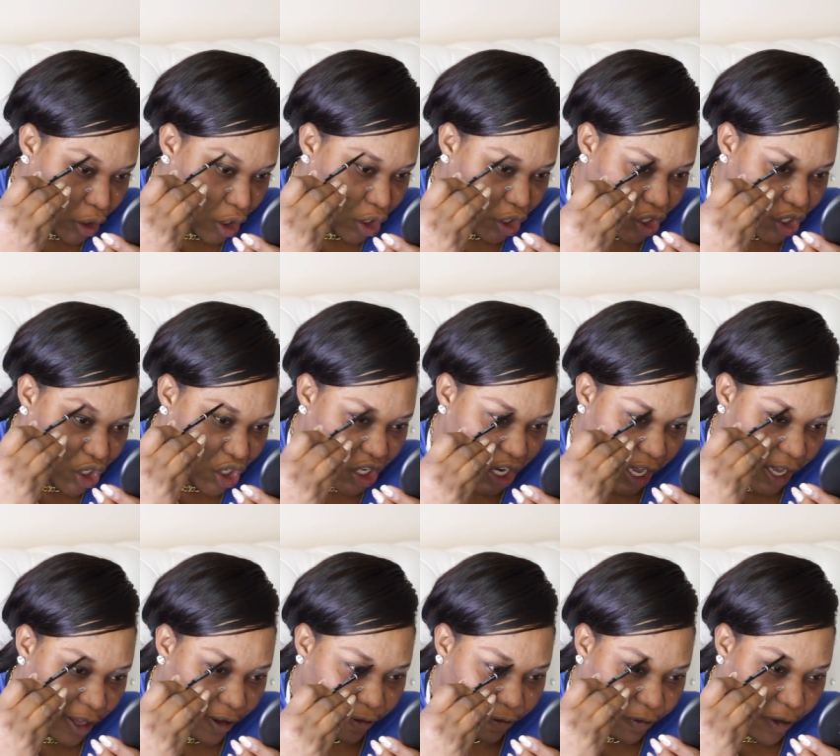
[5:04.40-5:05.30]
does
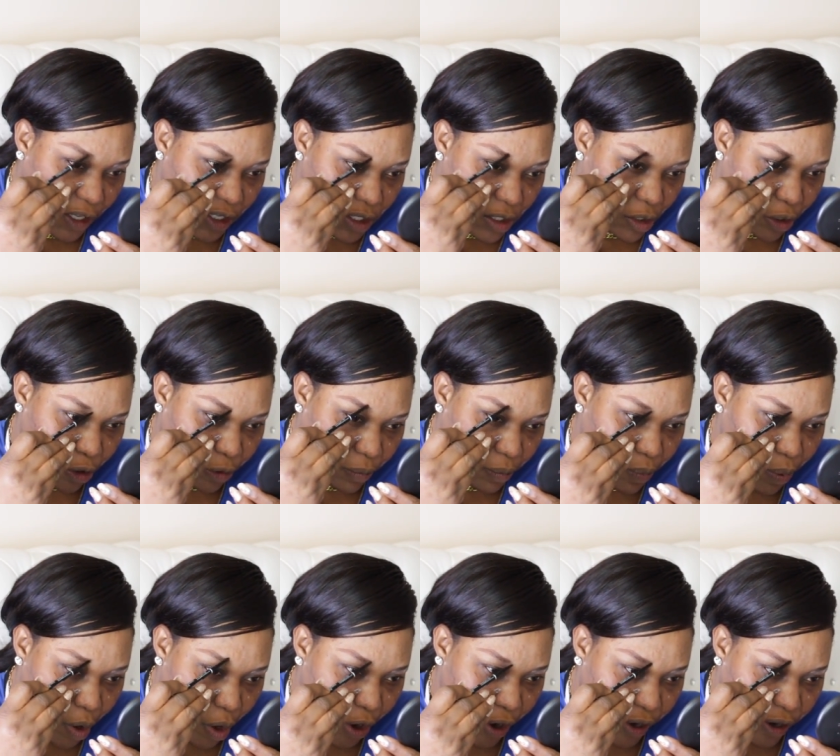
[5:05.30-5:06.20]
shave a certain
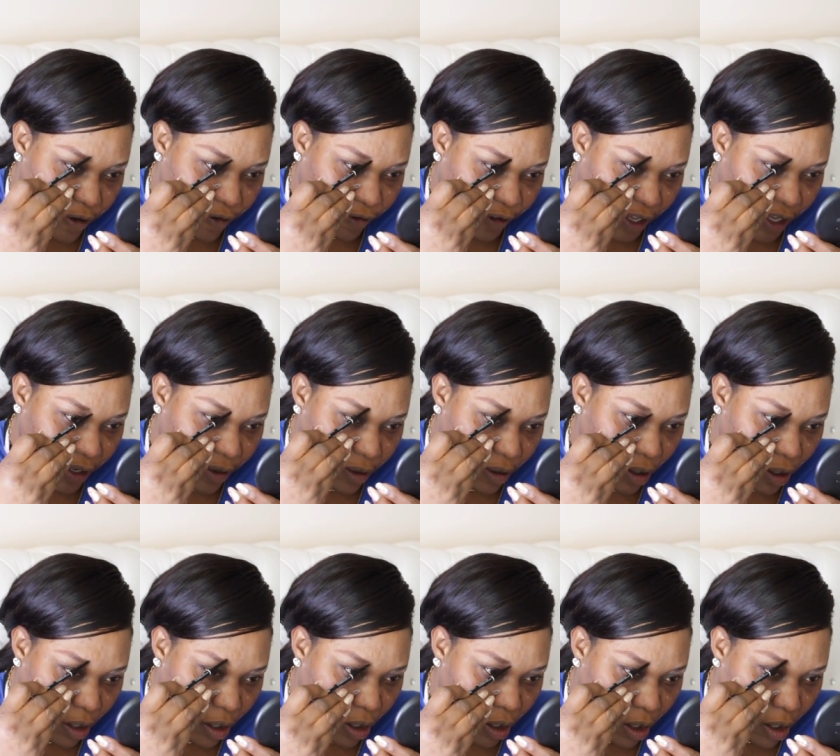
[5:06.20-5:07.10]
part of it,
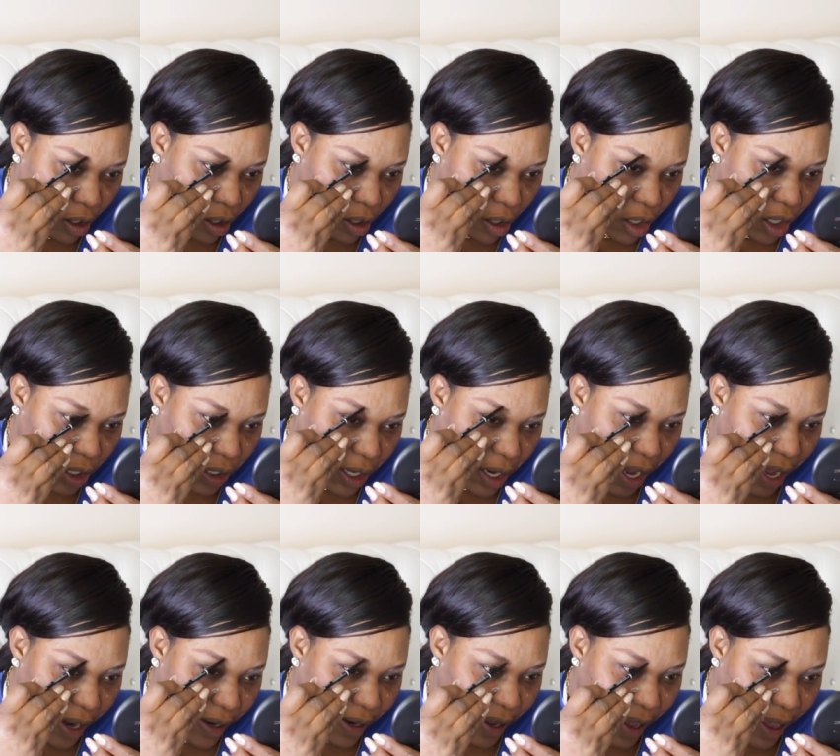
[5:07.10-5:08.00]
it
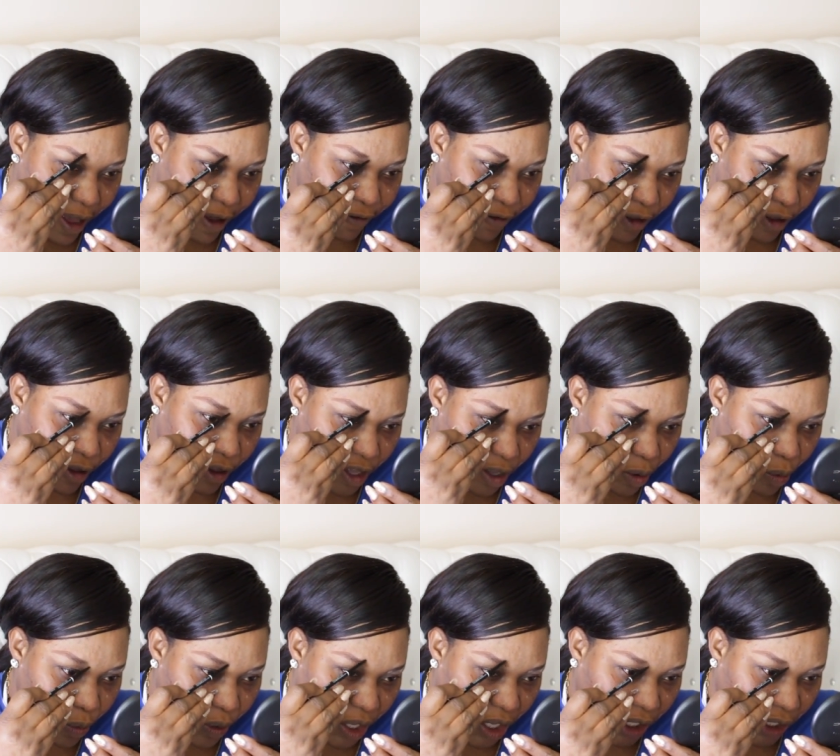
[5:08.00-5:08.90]
kind of have
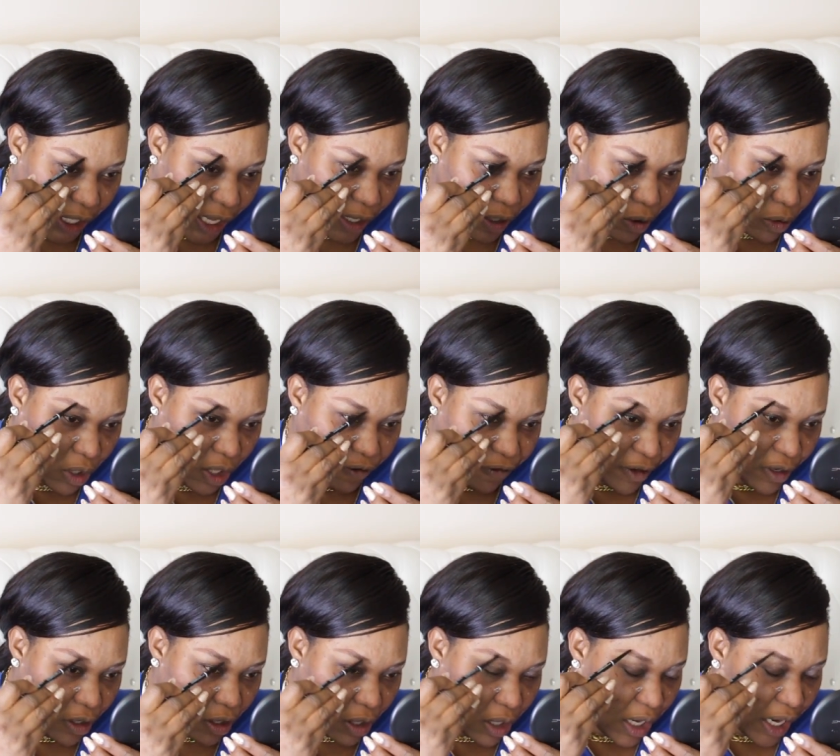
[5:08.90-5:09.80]
a way. They don't
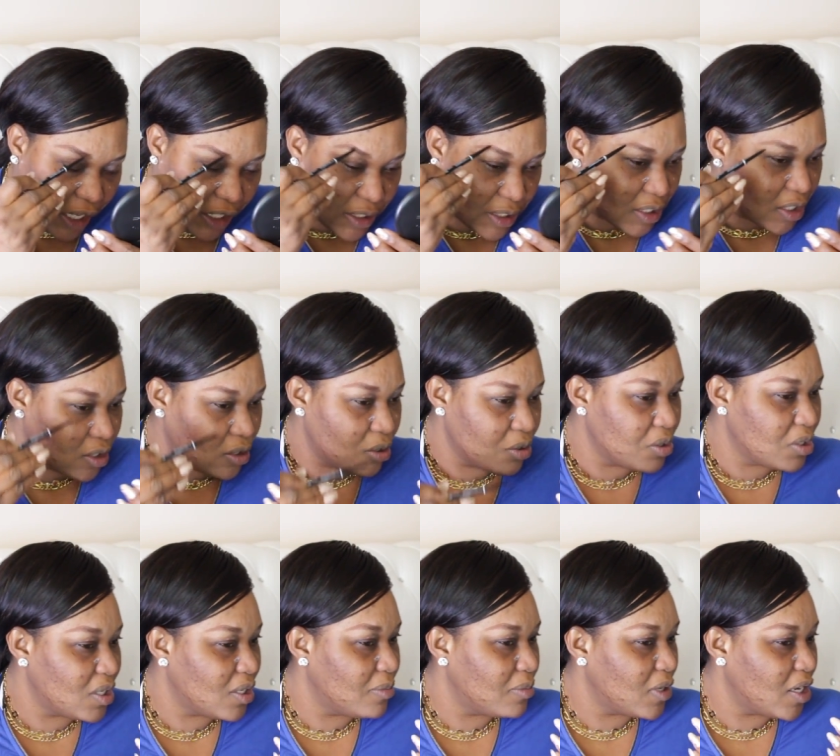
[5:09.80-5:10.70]
even look like
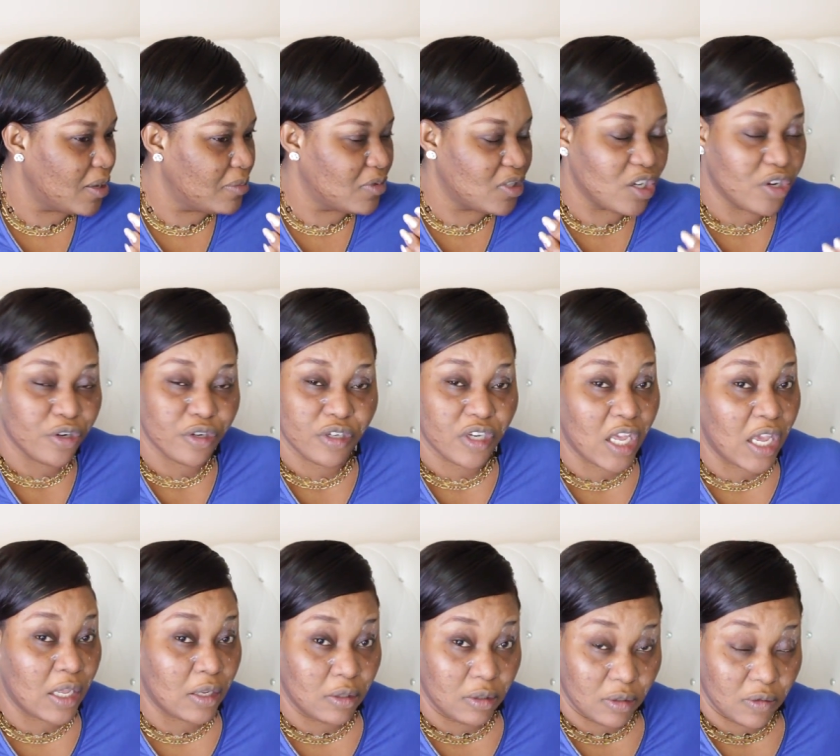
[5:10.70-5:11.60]
sisters sometimes.
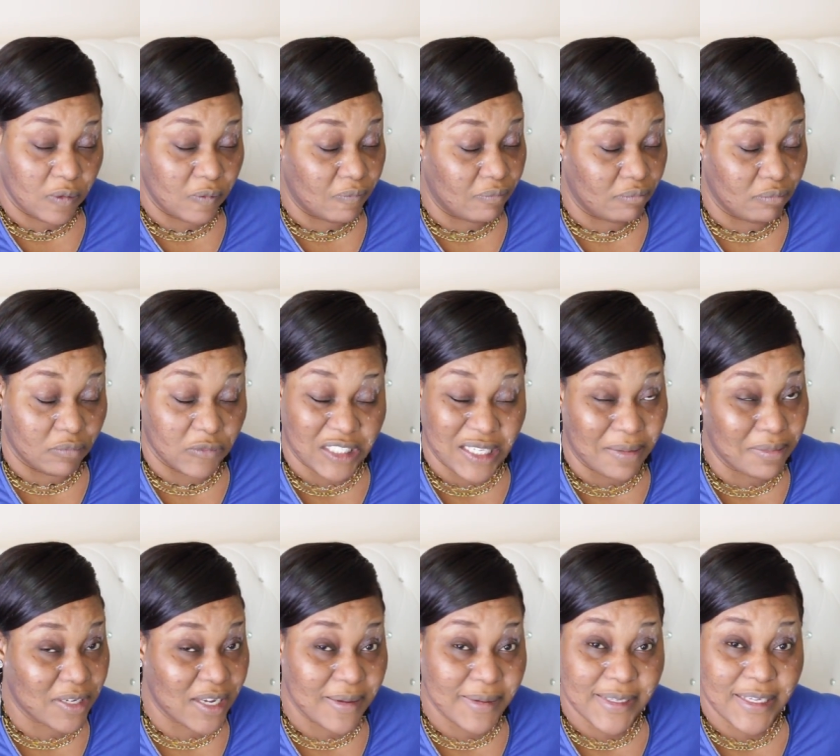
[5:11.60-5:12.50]

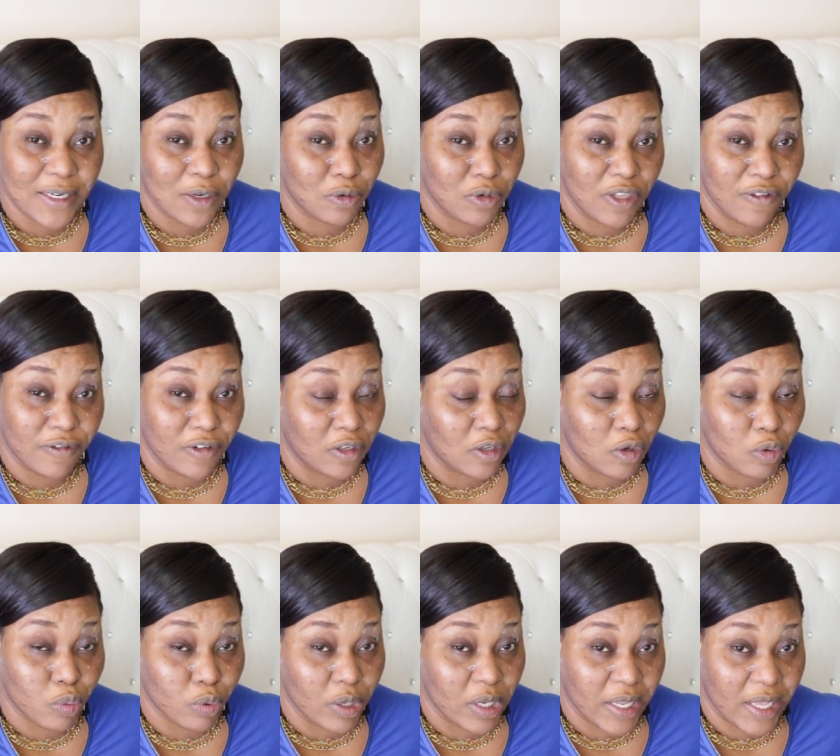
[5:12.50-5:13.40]
Sometimes they don't even
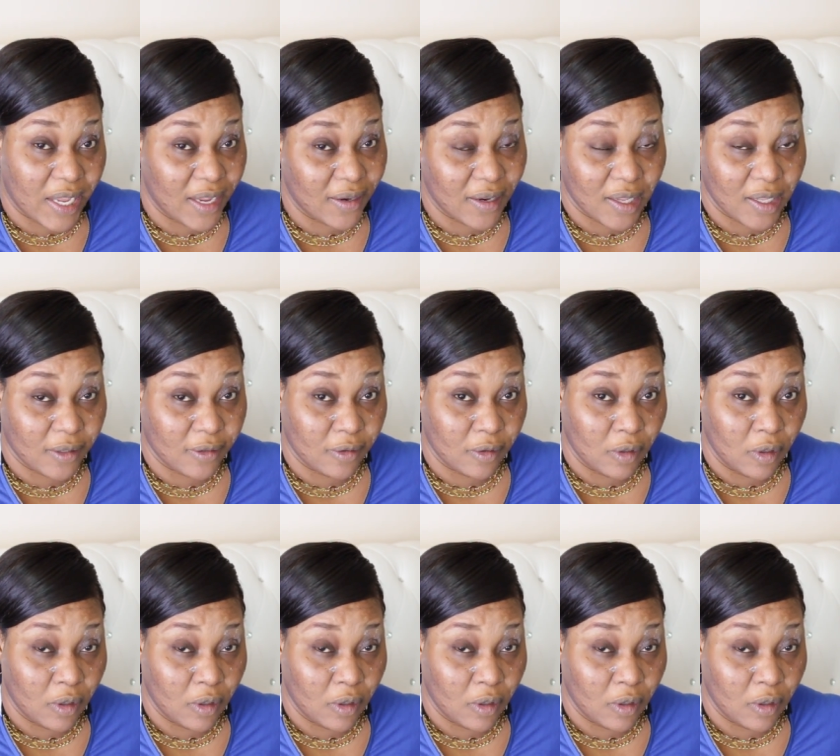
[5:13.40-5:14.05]
look related.